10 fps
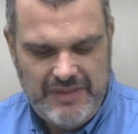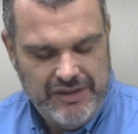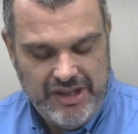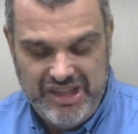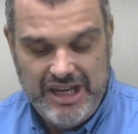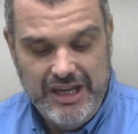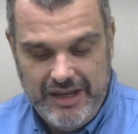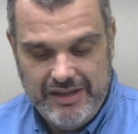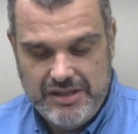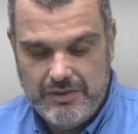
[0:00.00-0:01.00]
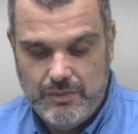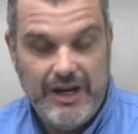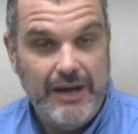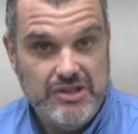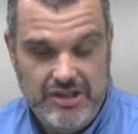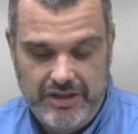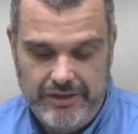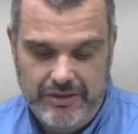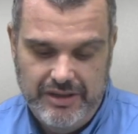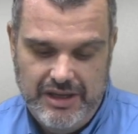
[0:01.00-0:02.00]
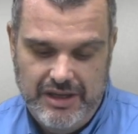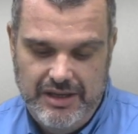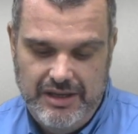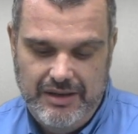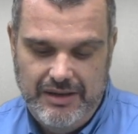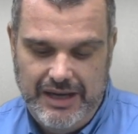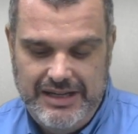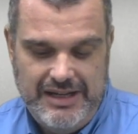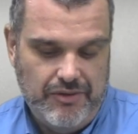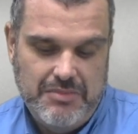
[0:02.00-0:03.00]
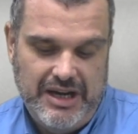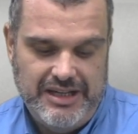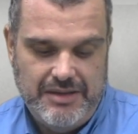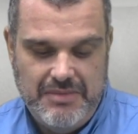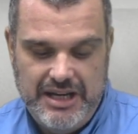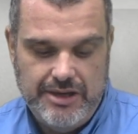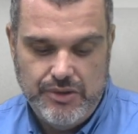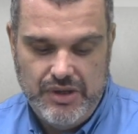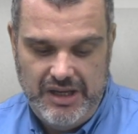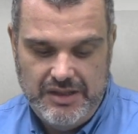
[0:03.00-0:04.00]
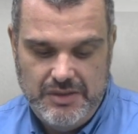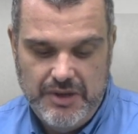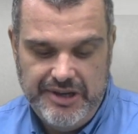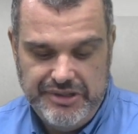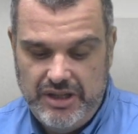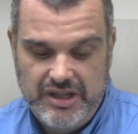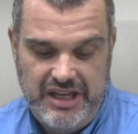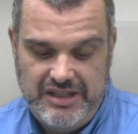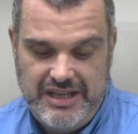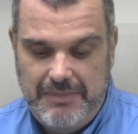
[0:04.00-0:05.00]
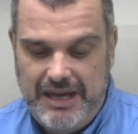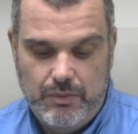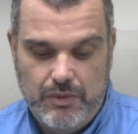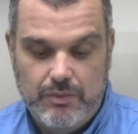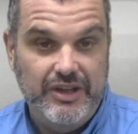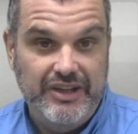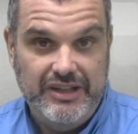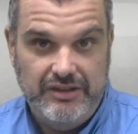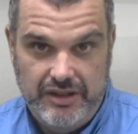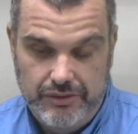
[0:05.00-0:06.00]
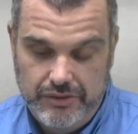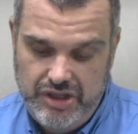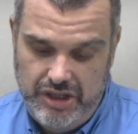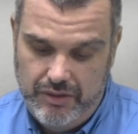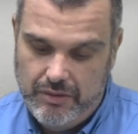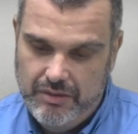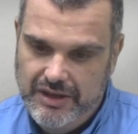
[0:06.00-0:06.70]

The thing is, when I was little, I never minded meeting new kids because all the kids I met were really little too.